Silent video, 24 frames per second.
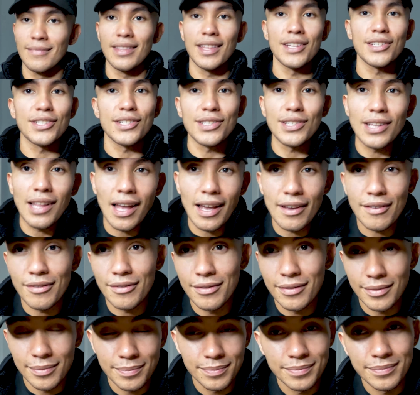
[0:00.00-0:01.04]
this is
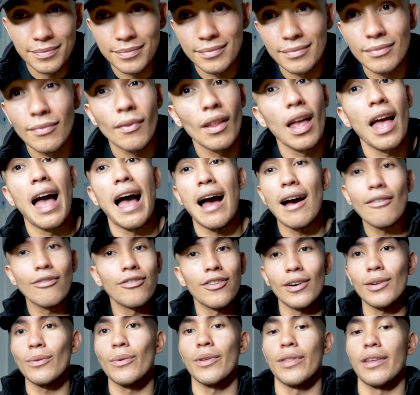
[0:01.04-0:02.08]
life. Have
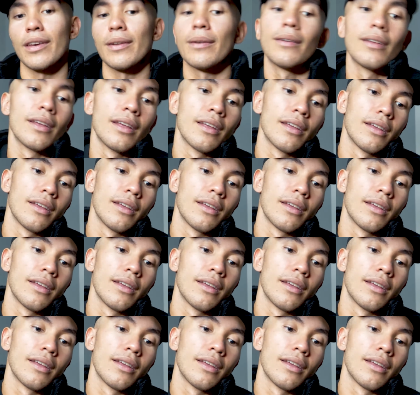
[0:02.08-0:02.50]
fun with it.